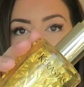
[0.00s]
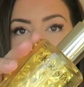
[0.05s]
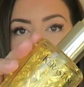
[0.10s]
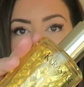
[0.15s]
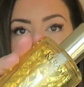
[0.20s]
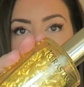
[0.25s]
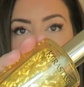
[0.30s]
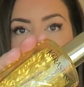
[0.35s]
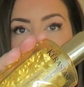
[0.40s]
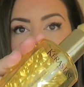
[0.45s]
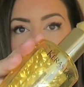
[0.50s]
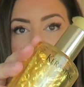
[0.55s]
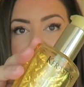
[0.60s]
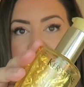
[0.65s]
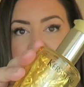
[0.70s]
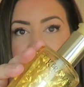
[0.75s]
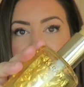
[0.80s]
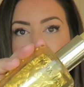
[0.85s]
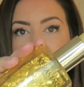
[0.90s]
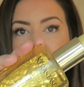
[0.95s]
good year and a
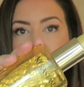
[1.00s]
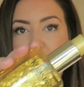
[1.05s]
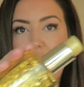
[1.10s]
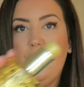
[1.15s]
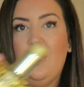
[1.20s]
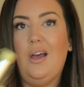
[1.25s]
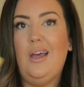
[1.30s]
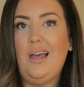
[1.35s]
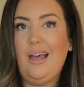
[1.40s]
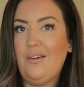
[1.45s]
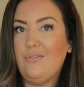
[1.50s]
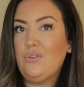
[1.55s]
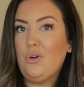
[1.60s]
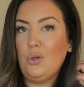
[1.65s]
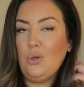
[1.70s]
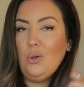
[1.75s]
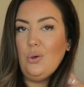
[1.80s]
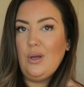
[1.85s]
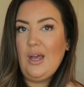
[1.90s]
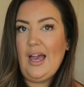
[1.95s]
half to get through, and I have
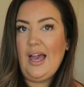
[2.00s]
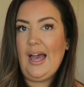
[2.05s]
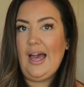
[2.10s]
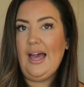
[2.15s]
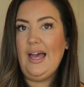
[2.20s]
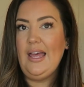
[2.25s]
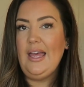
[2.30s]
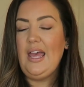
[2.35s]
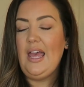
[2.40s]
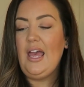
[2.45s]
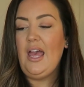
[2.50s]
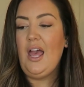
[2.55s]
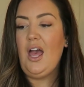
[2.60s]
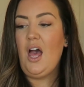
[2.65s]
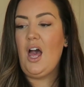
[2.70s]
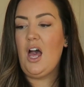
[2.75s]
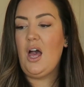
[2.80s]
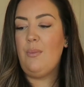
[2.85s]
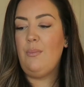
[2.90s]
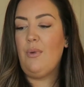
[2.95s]
got long hair.
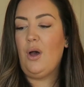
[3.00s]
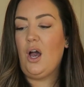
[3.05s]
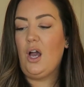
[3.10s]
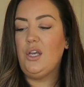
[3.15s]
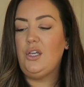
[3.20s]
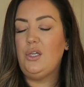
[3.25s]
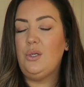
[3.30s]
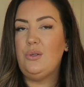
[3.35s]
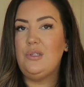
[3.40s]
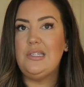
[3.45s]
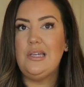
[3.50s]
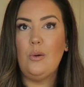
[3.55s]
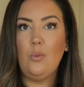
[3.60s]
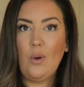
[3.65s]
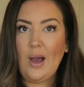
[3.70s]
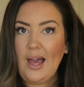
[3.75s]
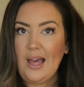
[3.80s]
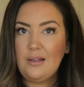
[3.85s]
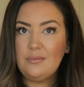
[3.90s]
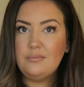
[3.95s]
I use it
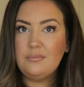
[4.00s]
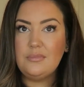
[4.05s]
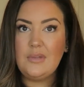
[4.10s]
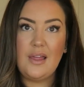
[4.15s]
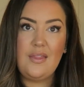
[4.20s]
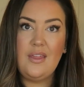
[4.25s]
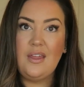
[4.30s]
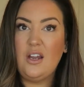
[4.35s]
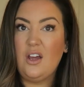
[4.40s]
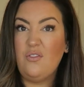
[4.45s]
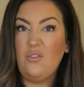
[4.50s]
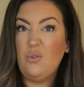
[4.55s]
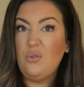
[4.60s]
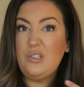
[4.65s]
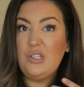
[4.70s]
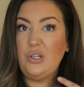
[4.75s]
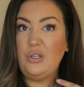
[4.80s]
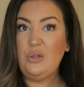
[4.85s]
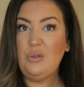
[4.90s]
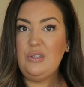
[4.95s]
wet, and then I've
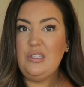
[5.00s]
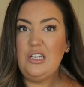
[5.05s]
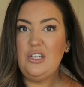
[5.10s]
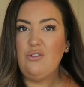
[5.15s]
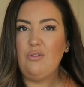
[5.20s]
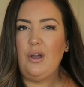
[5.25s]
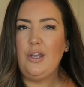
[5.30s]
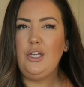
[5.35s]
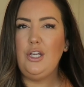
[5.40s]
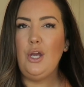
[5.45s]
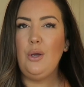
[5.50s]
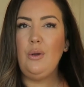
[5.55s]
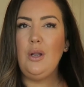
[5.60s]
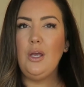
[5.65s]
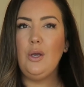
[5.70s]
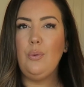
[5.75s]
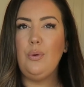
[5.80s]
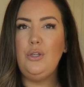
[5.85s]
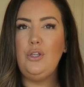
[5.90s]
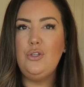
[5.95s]
also used it dry. You know,
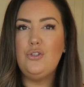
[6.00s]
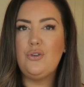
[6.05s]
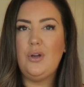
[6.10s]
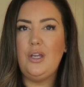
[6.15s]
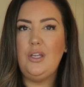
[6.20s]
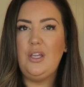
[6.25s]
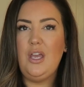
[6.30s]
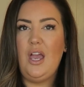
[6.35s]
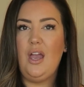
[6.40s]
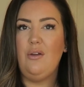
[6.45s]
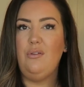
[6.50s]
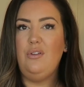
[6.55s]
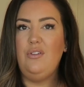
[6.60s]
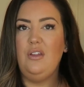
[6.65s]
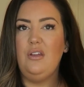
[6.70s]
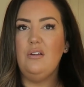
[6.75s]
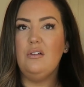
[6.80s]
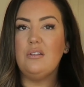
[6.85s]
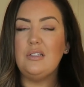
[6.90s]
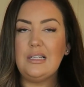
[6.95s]
like when you straighten your hair and you
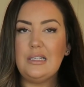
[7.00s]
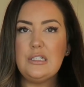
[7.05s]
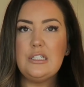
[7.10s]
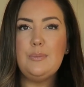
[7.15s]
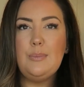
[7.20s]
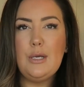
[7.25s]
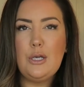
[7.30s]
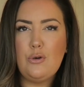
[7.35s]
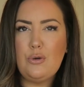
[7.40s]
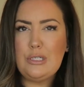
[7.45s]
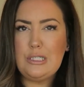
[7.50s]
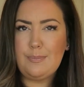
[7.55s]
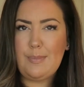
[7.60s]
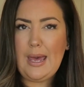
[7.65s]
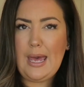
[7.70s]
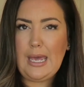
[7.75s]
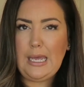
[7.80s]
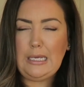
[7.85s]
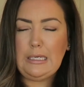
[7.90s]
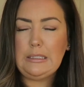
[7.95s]
think, God, that looks a bit
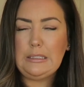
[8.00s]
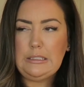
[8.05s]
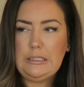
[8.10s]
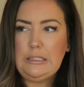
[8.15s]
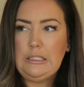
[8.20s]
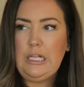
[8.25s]
crispy.